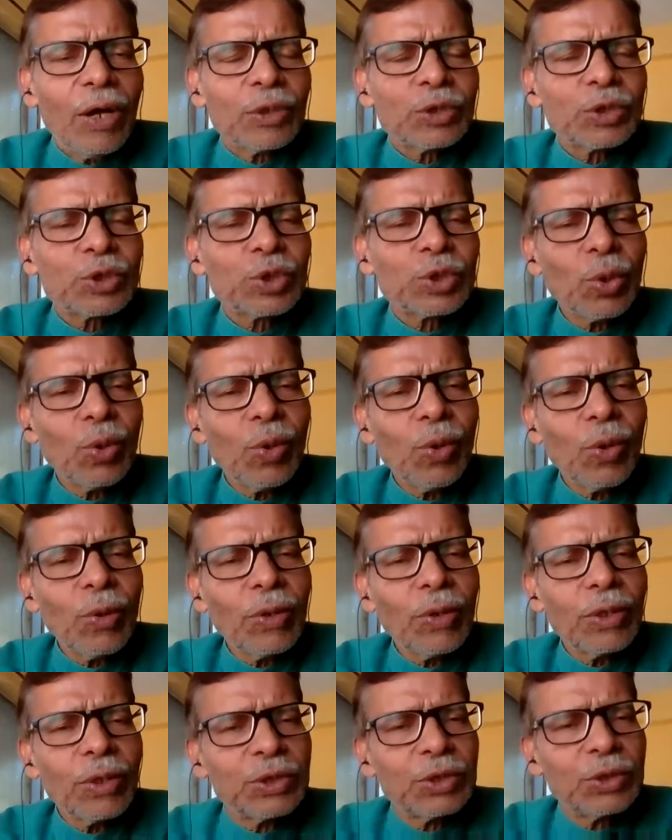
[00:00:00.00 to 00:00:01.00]
So
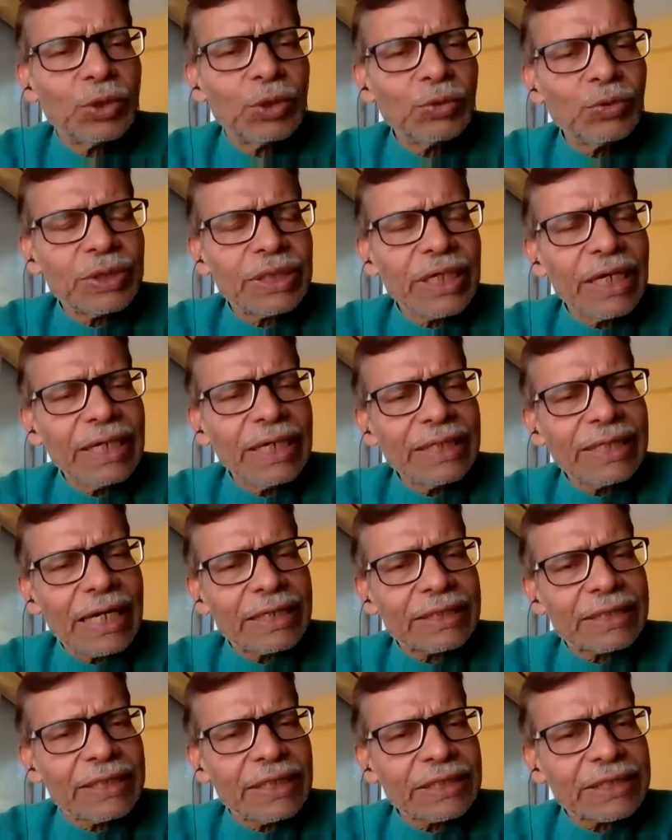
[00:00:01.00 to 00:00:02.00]
do you think
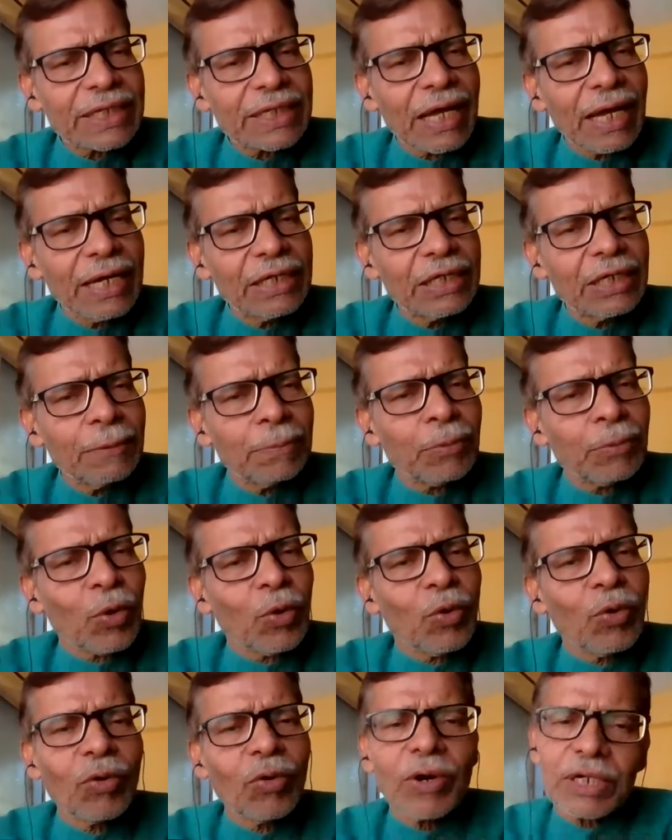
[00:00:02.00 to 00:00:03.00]
that this kind of
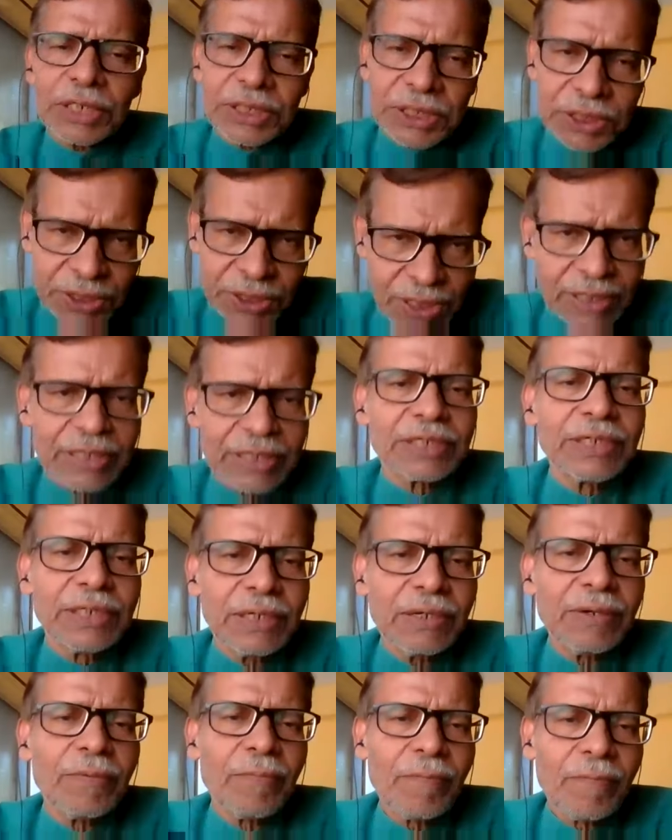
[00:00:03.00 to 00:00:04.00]

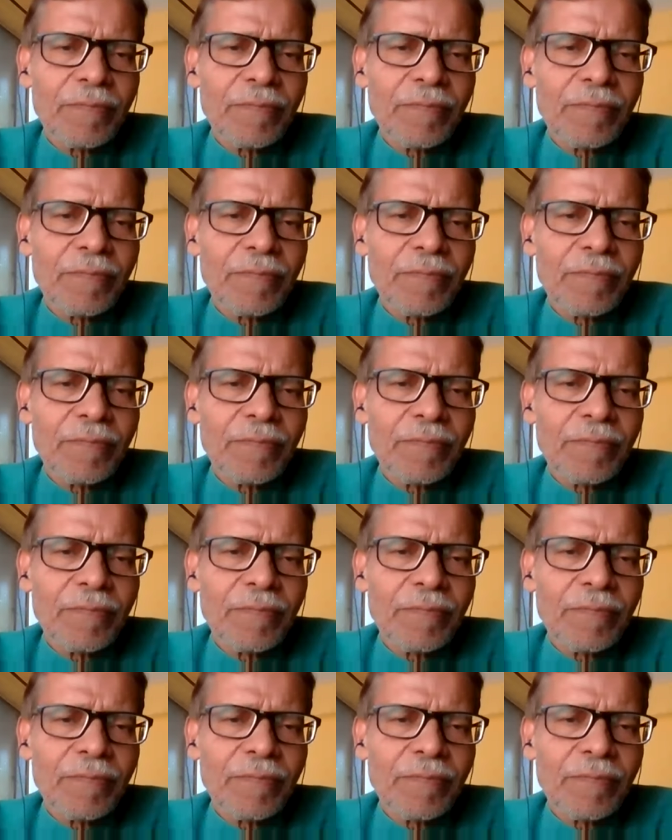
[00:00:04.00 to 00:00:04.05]
coercion